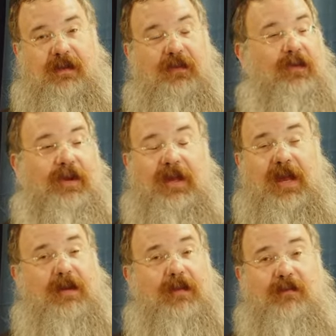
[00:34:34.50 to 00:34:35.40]
It's only going to
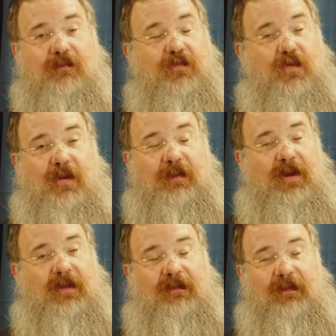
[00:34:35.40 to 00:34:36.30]
get more
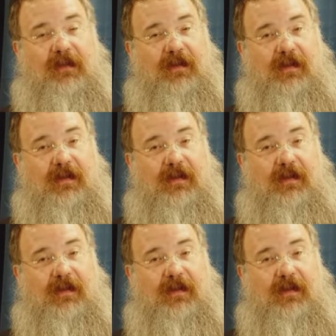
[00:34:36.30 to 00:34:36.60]
meaningful.